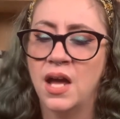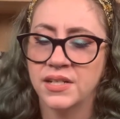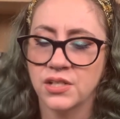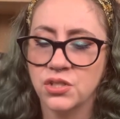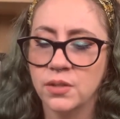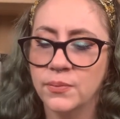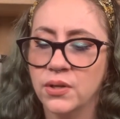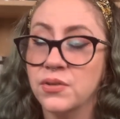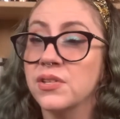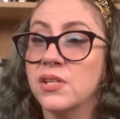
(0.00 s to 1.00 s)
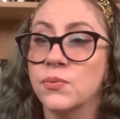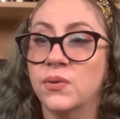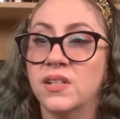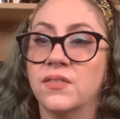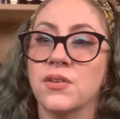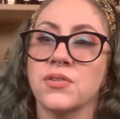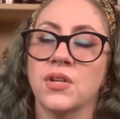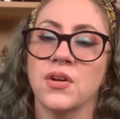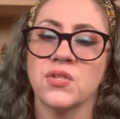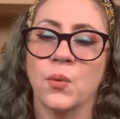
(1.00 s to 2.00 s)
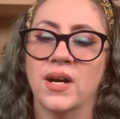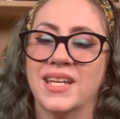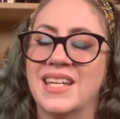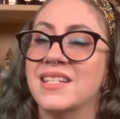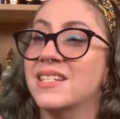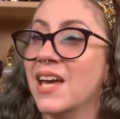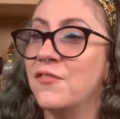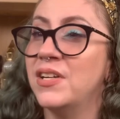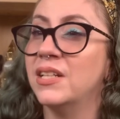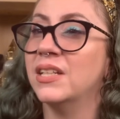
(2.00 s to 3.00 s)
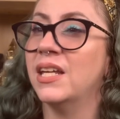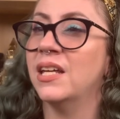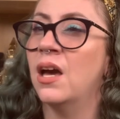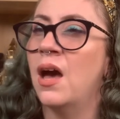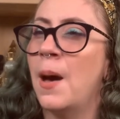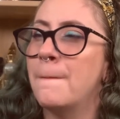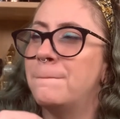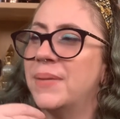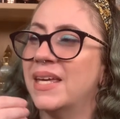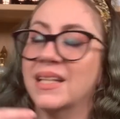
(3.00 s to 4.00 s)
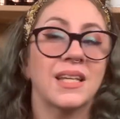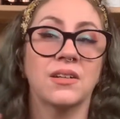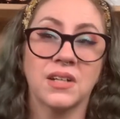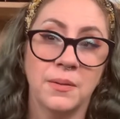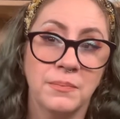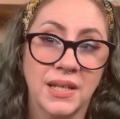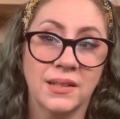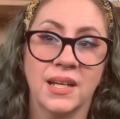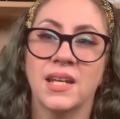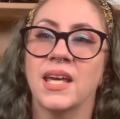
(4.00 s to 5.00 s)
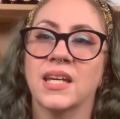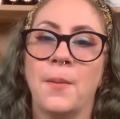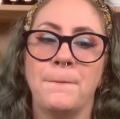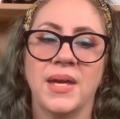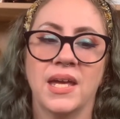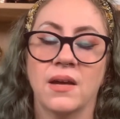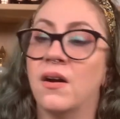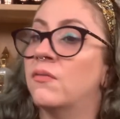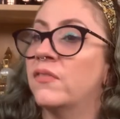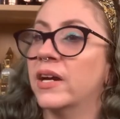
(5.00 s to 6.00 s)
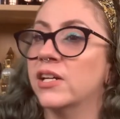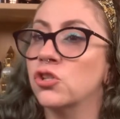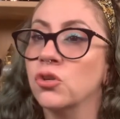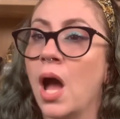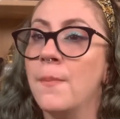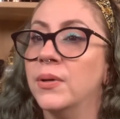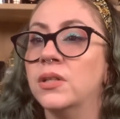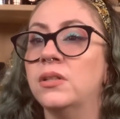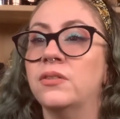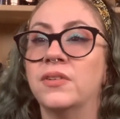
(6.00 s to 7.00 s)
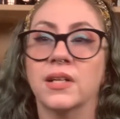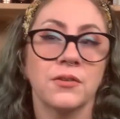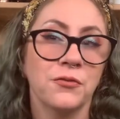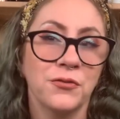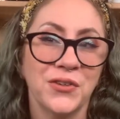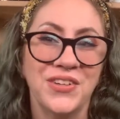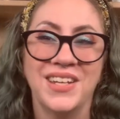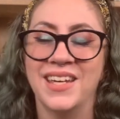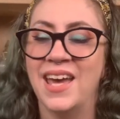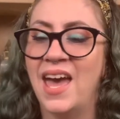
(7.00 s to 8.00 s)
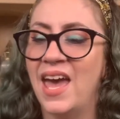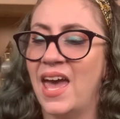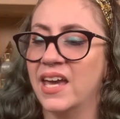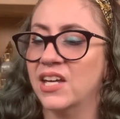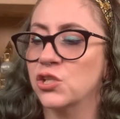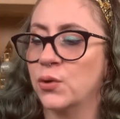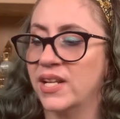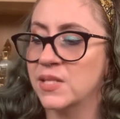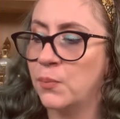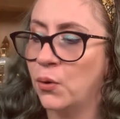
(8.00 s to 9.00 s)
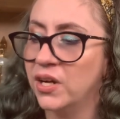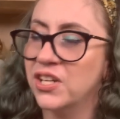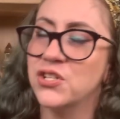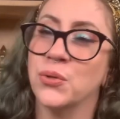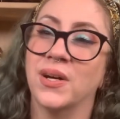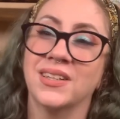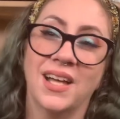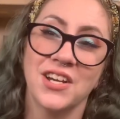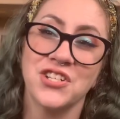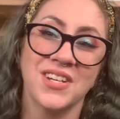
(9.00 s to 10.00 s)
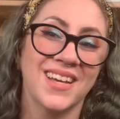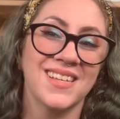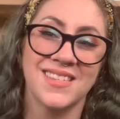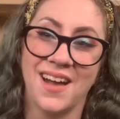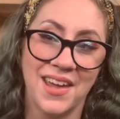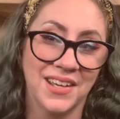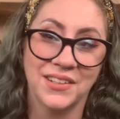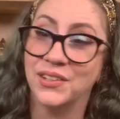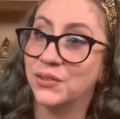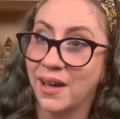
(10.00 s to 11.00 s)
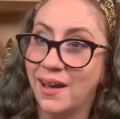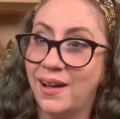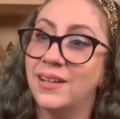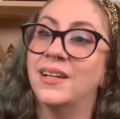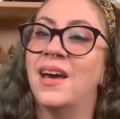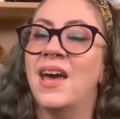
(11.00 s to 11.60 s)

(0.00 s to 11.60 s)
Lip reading: Now, tuberose is one of those notes where it can definitely be a little chameleon. It can be very tropical, very fruity. It can transport you to a lush, exotic locale.